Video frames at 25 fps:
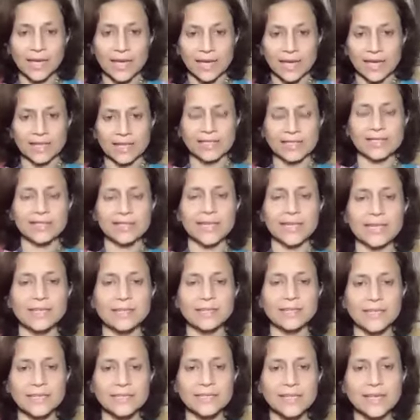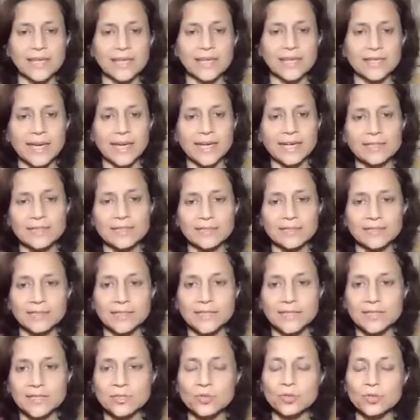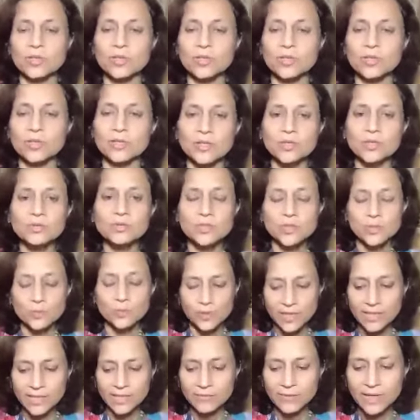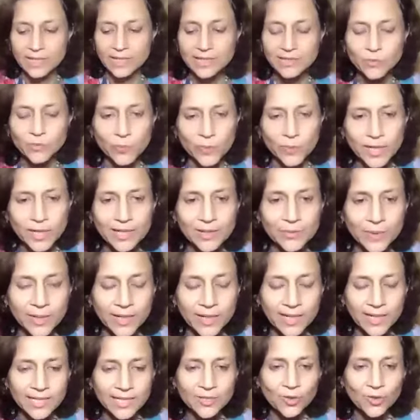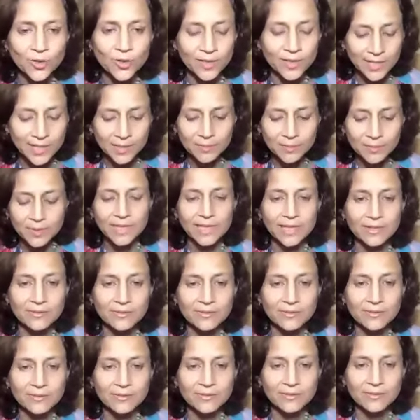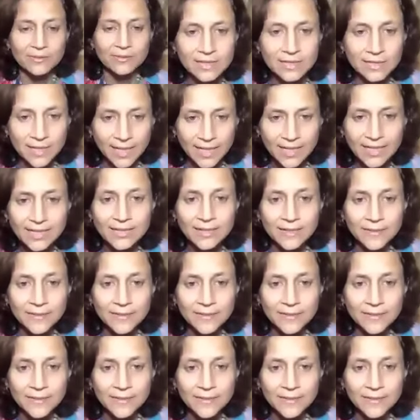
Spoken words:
It is like they say that there's no use to reinvent the wheel when it has already been invented, right?